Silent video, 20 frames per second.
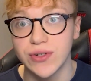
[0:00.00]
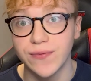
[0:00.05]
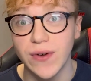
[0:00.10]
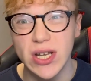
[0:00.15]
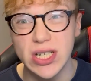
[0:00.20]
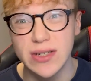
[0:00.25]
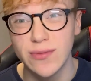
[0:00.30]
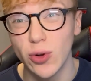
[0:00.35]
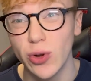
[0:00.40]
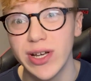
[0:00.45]

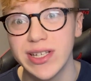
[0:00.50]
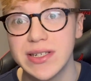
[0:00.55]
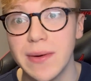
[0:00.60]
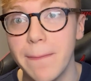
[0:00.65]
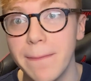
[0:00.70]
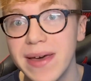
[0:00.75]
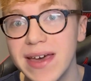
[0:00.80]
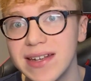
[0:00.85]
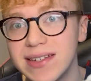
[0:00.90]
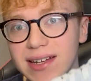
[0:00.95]
First of all, it's a
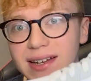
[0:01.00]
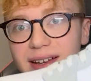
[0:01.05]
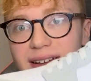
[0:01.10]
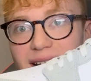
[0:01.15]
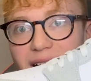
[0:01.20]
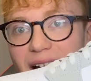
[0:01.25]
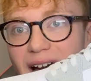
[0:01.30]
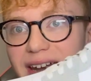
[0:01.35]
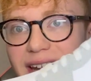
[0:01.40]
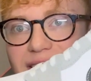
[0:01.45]
mid,
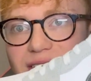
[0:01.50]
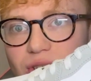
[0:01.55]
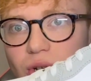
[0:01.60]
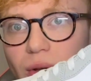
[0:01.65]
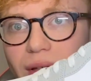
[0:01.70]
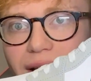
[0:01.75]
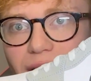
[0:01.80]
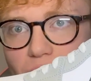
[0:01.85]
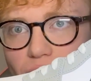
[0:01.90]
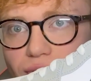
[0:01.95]
and it's
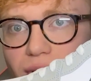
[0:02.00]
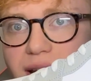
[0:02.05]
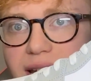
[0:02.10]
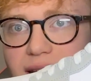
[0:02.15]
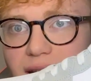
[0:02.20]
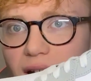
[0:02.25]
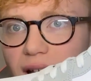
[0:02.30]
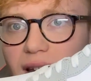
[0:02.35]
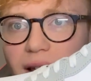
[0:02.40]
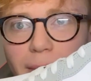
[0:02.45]
got that grey
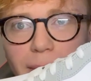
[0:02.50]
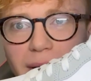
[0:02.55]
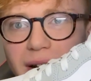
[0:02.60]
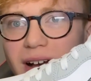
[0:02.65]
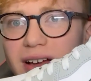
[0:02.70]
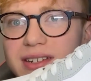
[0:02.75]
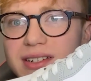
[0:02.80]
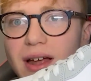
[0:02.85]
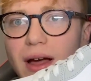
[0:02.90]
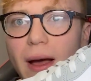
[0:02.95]
colour
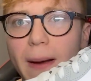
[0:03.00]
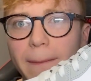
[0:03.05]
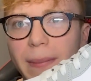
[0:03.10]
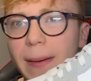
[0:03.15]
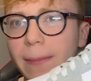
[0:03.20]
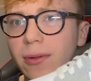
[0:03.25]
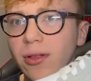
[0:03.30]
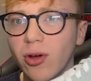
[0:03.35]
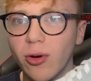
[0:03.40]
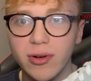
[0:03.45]
because
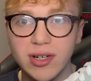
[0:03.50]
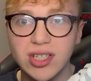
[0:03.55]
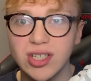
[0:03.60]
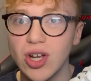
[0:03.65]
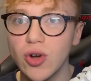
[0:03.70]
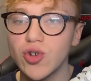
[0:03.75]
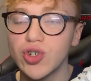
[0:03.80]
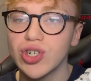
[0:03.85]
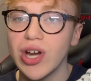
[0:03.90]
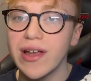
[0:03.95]
people are going to
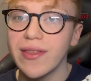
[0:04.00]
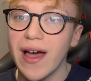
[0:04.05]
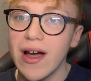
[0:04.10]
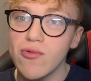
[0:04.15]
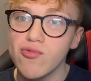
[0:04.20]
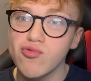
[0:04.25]
associate that